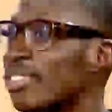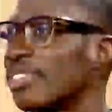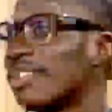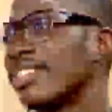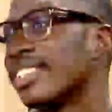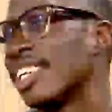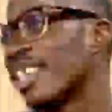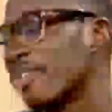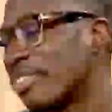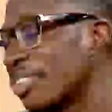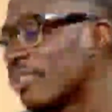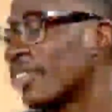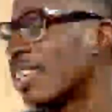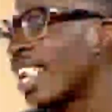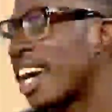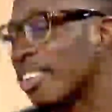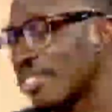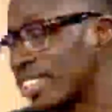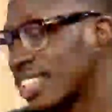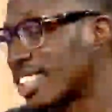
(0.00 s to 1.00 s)
young people
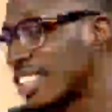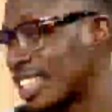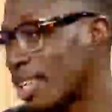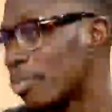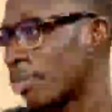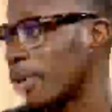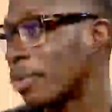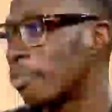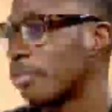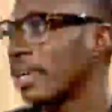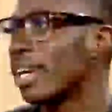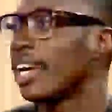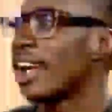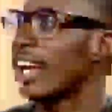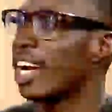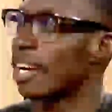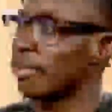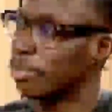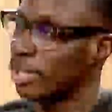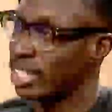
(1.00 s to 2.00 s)
have to step up
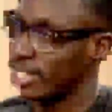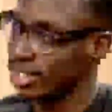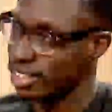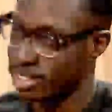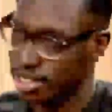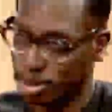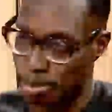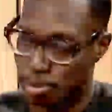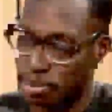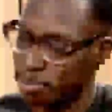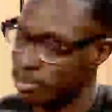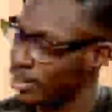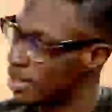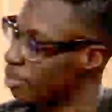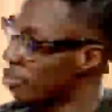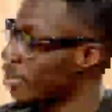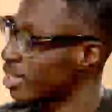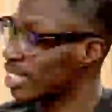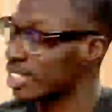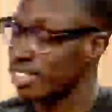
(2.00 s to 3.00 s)
and begin to
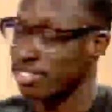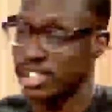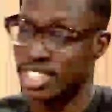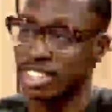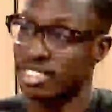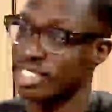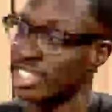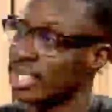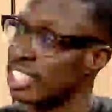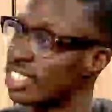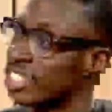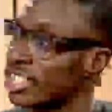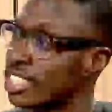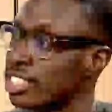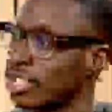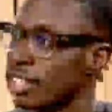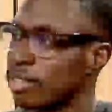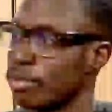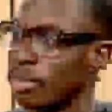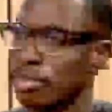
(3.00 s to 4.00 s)
immerse themselves in the
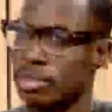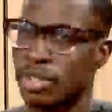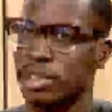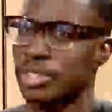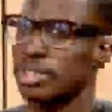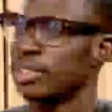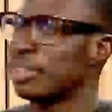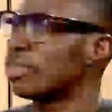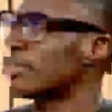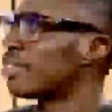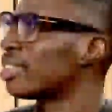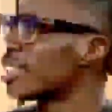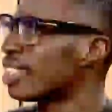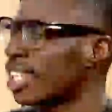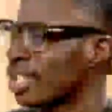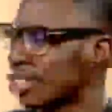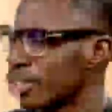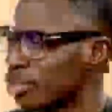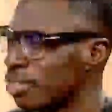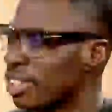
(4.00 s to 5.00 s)
system. Of course, you don't
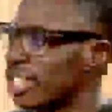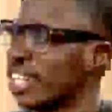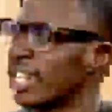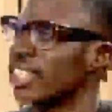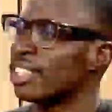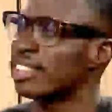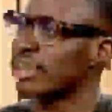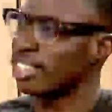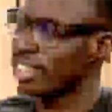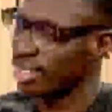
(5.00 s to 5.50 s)
start overnight.